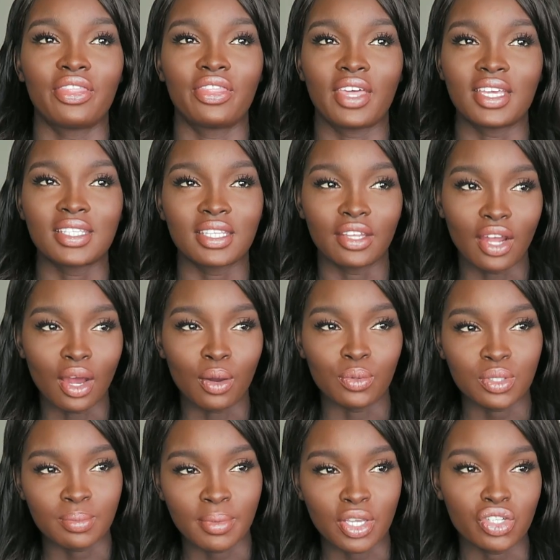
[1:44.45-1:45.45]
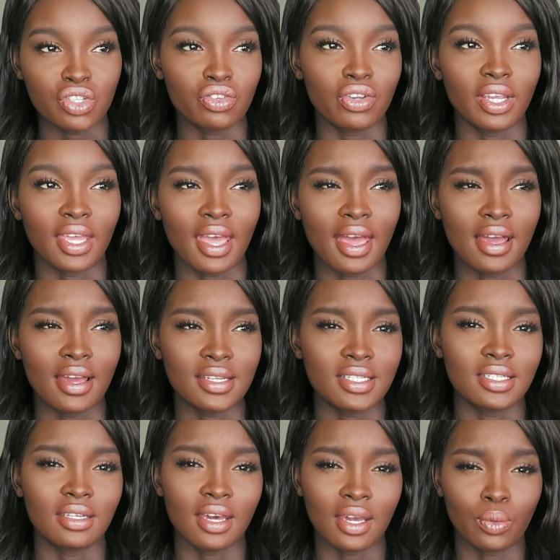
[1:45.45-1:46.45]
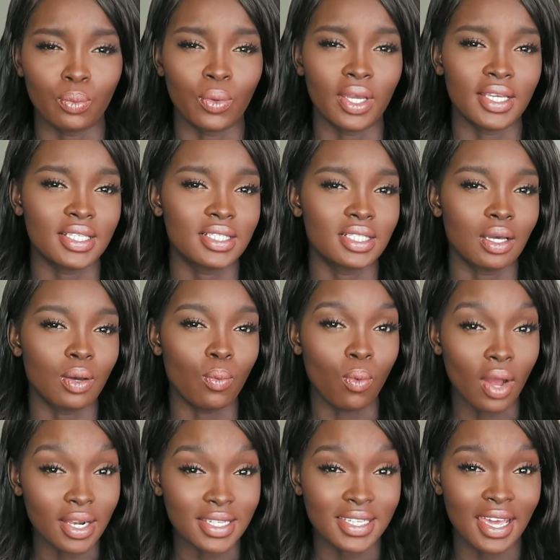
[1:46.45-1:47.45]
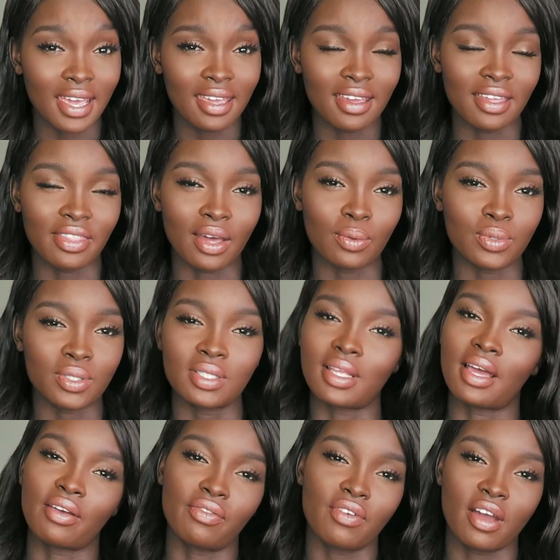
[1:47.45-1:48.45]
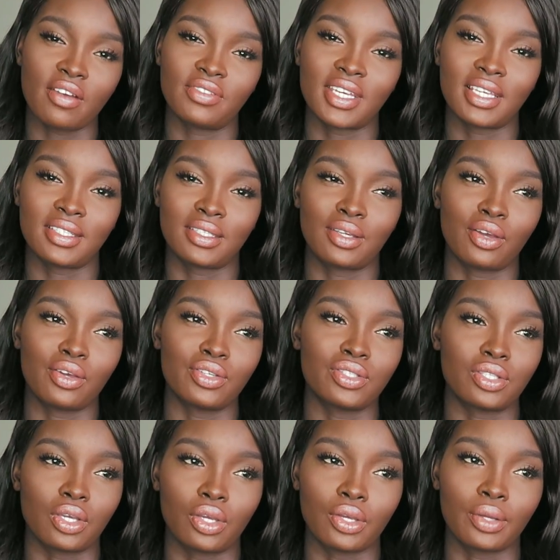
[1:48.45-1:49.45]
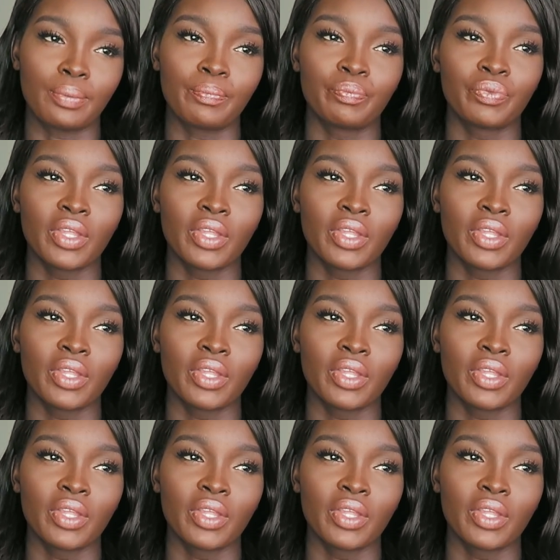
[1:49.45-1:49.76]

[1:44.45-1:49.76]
they said I was measuring at 9 weeks 1 day, and that was like 5 days ago. So